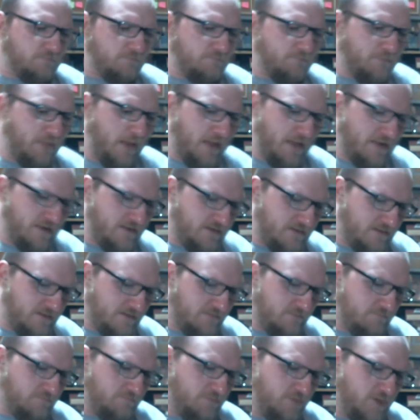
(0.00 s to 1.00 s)
But
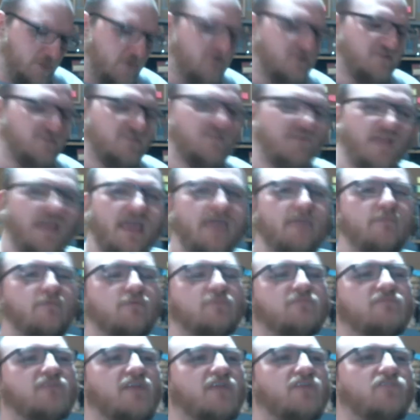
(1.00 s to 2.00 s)
because it's
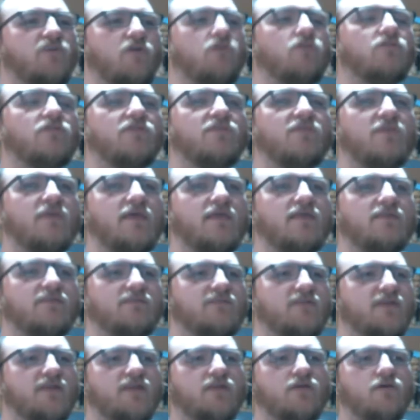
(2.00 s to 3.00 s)
Abrams, I don't think
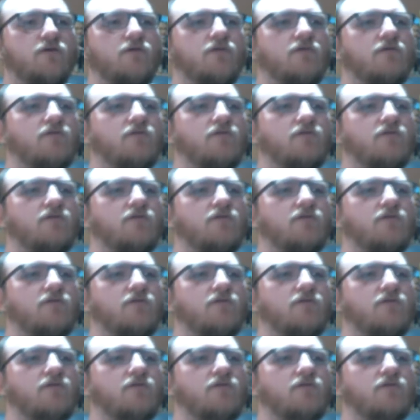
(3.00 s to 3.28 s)
it's going to go that.